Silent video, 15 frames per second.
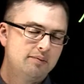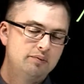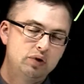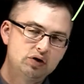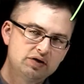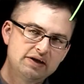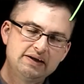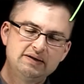
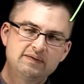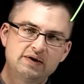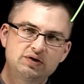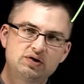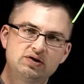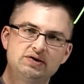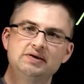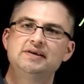both of these
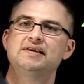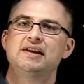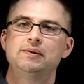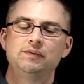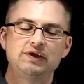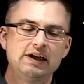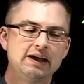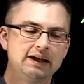functions do the same
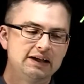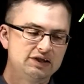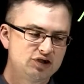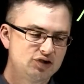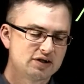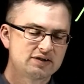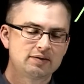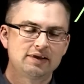thing. It's
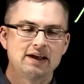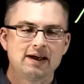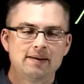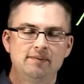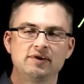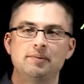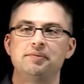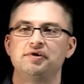just
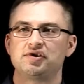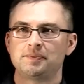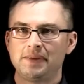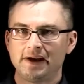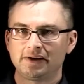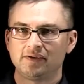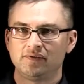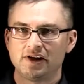the
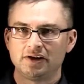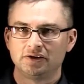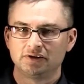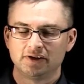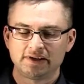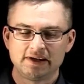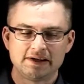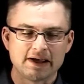perspective that you're
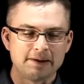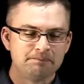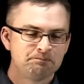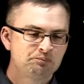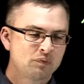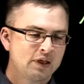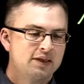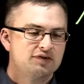looking at.
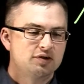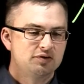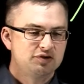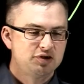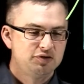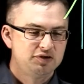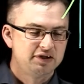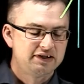So
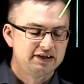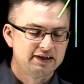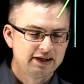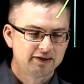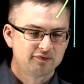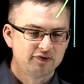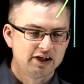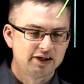to take
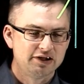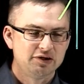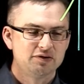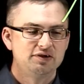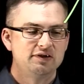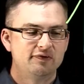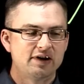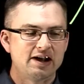a value and
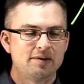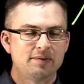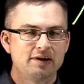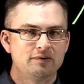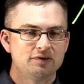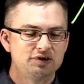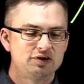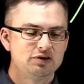divide it by
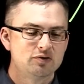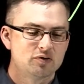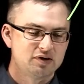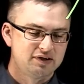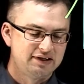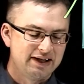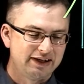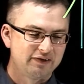root 2, or to
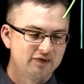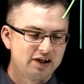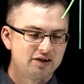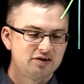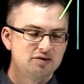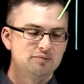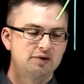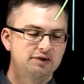take a value
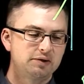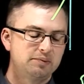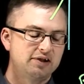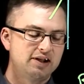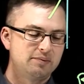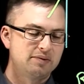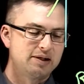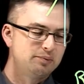and multiply
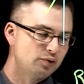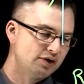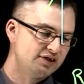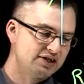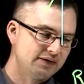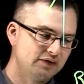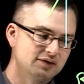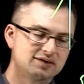it by
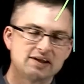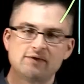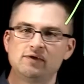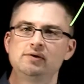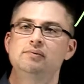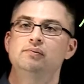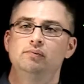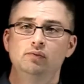0.707,
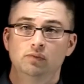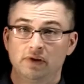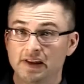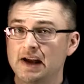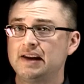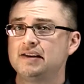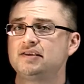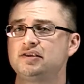
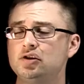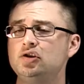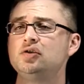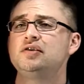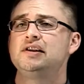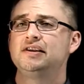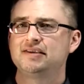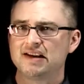that is to do
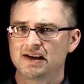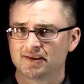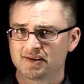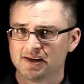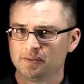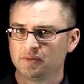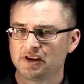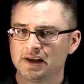the exact
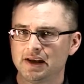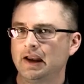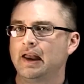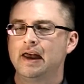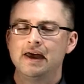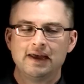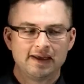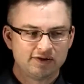same thing.
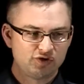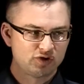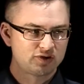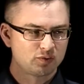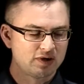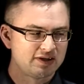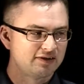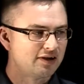It's just the
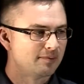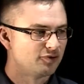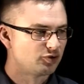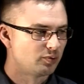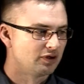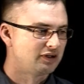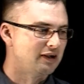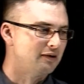way the numbers
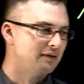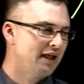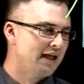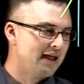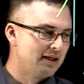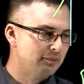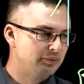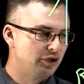work out.
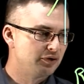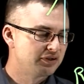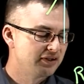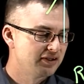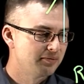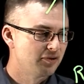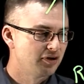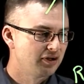Both of
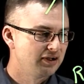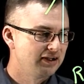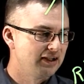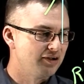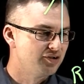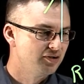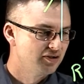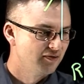them are going to
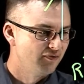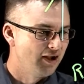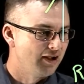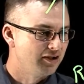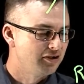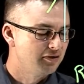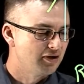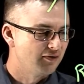get you the
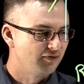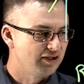value of